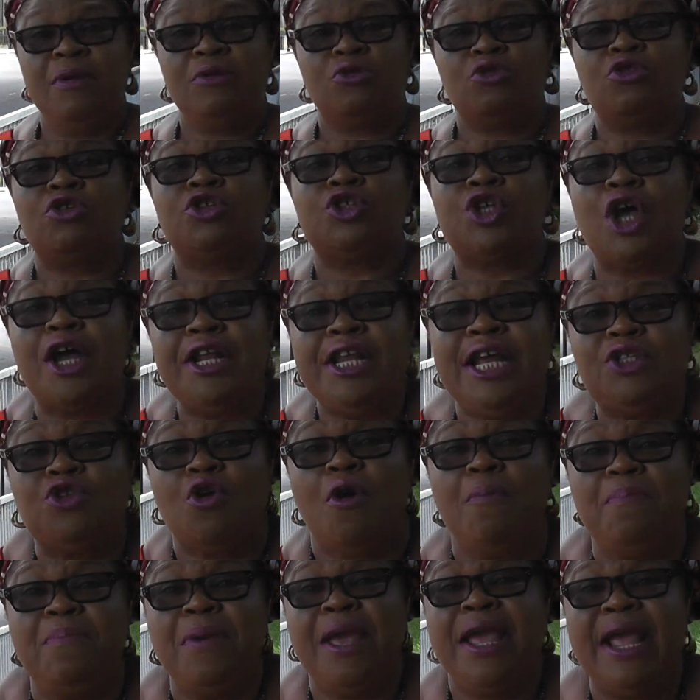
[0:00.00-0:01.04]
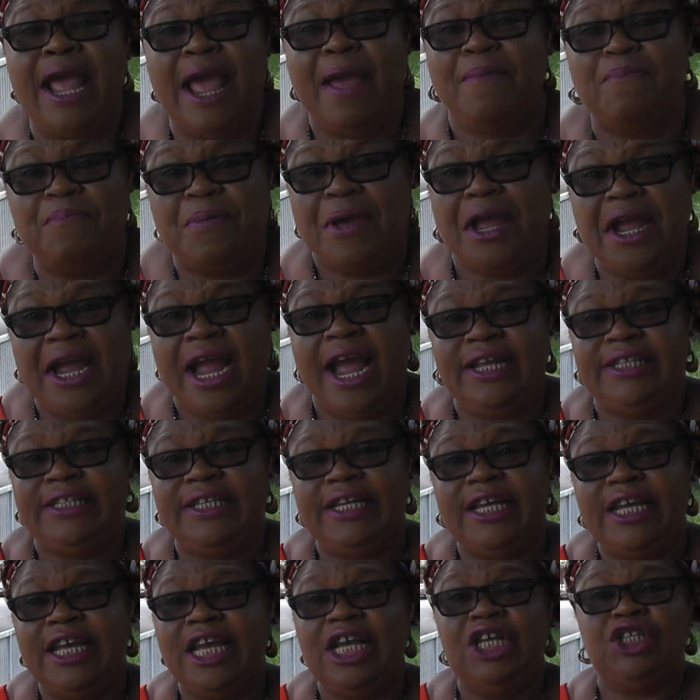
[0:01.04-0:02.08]
Study to be a
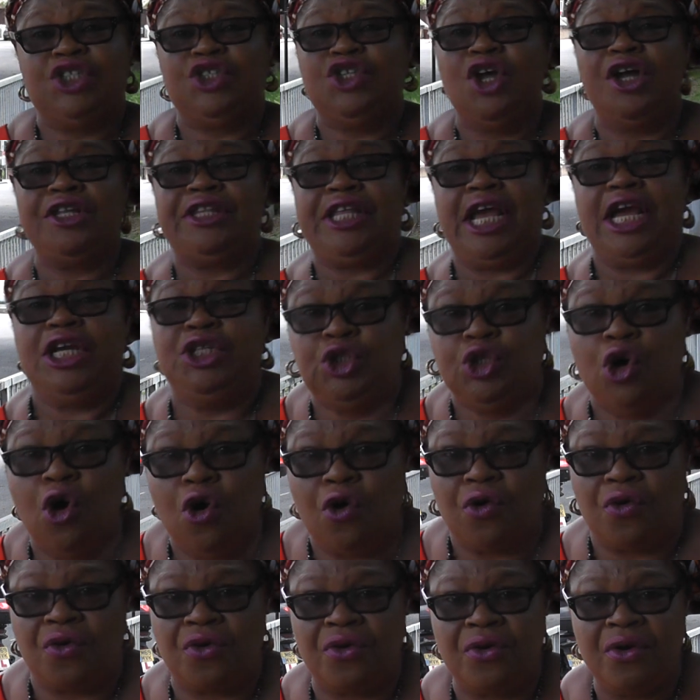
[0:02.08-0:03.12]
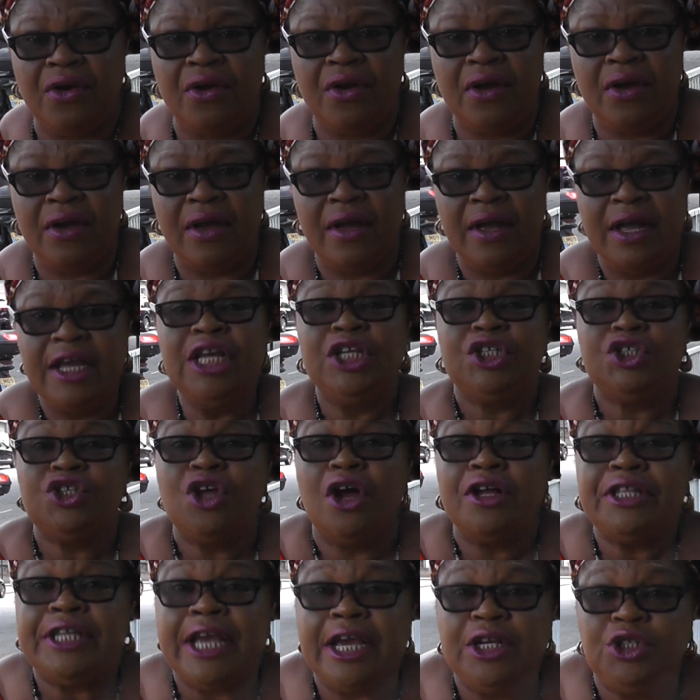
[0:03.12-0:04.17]
PhD is not a joke. It's
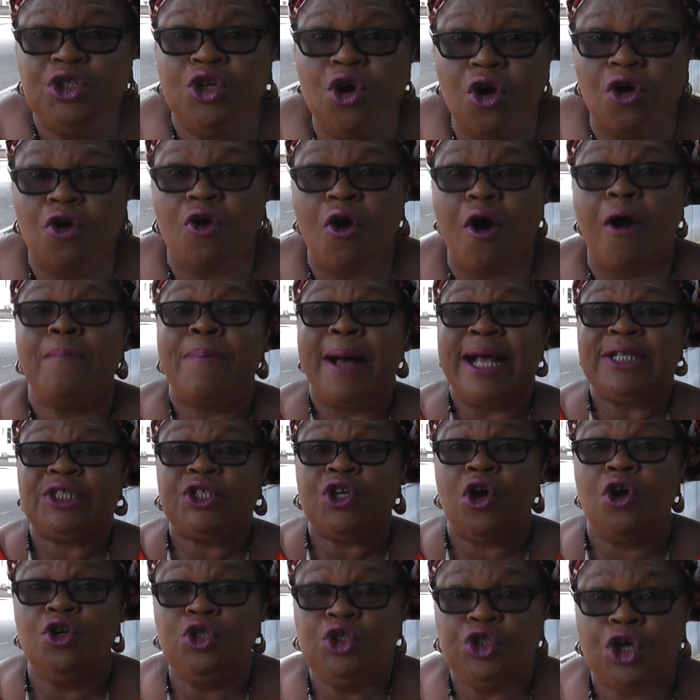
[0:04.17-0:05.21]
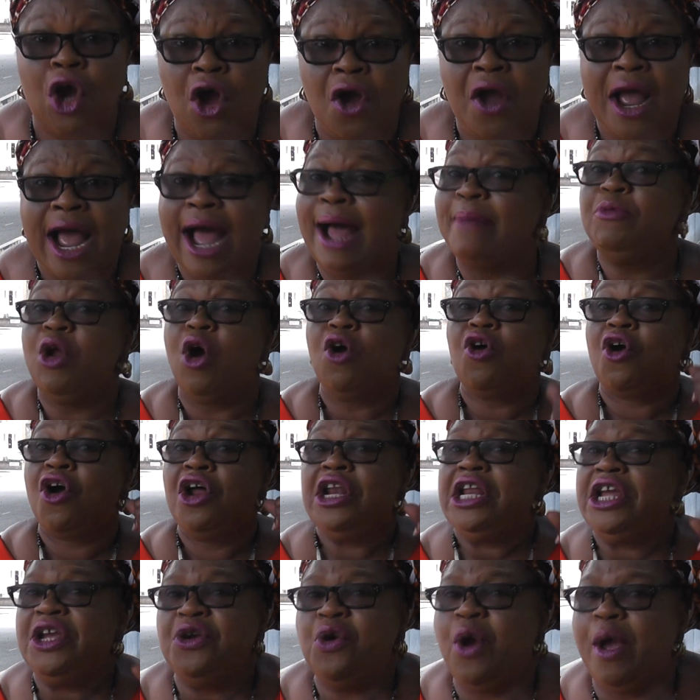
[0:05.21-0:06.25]
not a joke. Obasanjo, I'm not
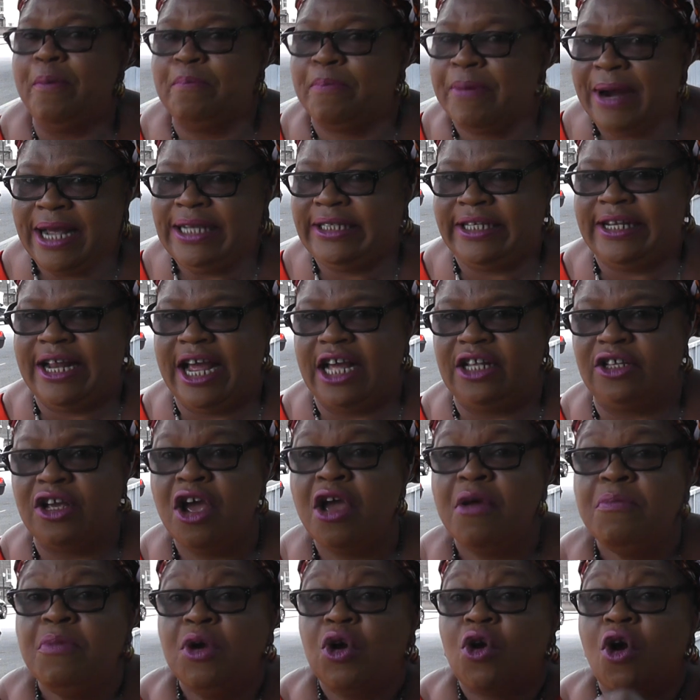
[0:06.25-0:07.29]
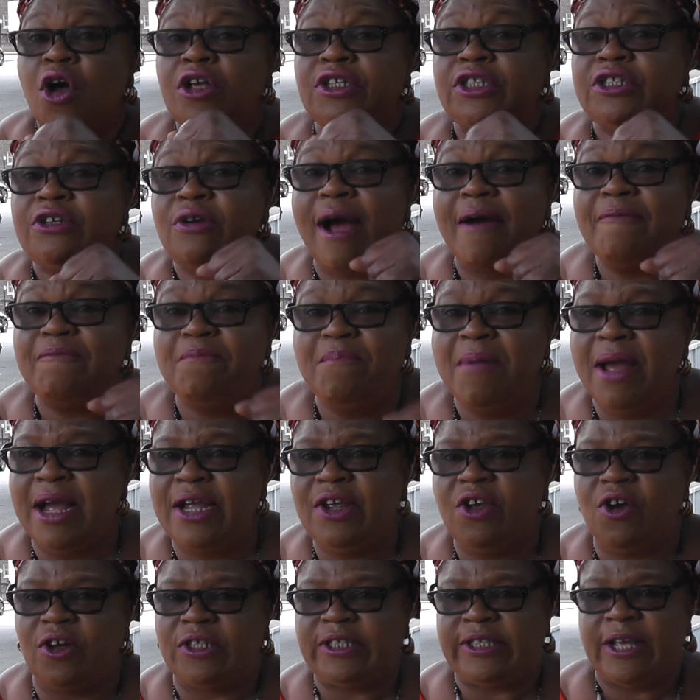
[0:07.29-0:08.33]
calling you a president because you have made
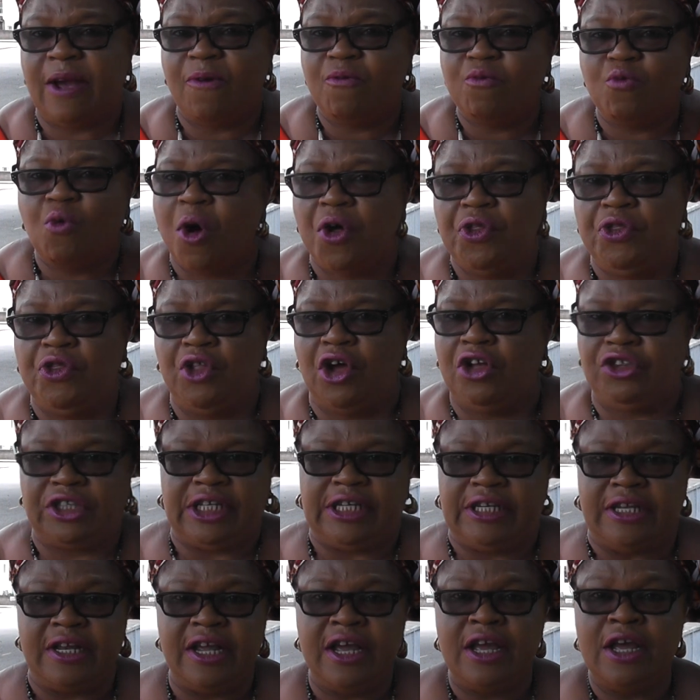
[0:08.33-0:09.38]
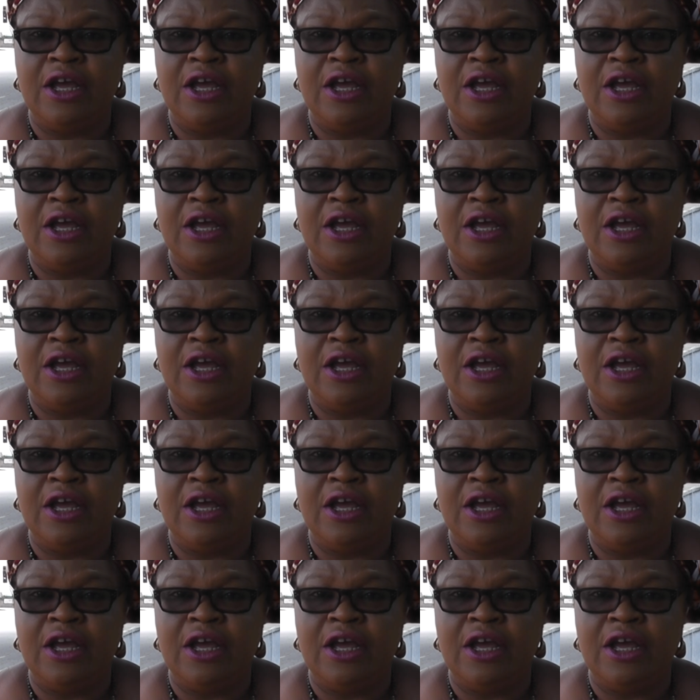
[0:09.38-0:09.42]
yourself worth nothing.